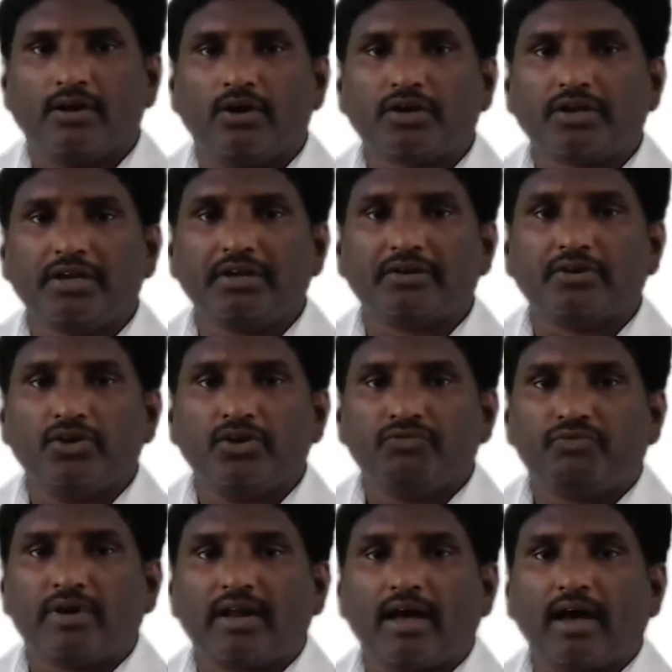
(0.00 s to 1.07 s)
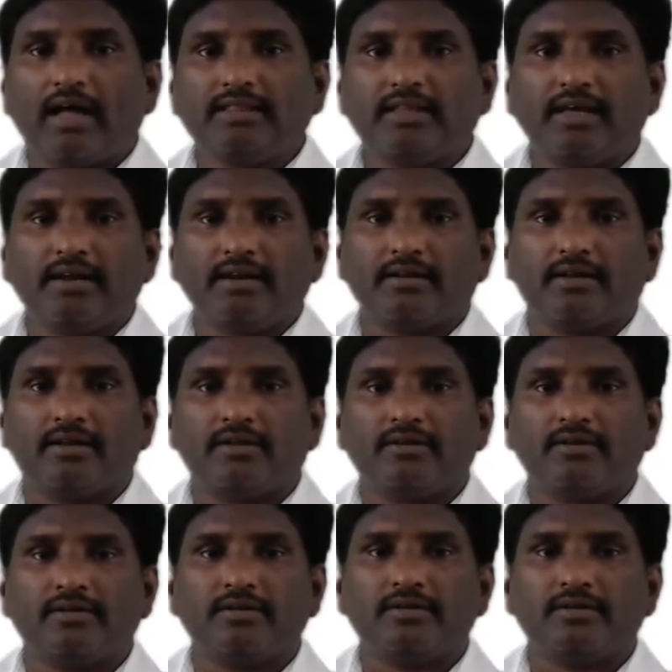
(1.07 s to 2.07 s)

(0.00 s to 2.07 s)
Okay, for other,